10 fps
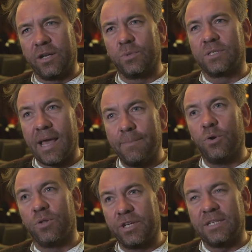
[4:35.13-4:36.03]
it was that
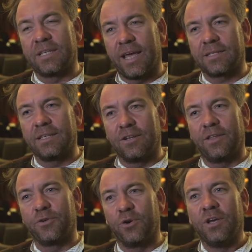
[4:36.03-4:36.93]
more than his acting that I
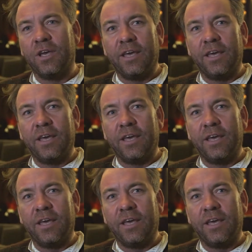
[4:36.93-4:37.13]
thought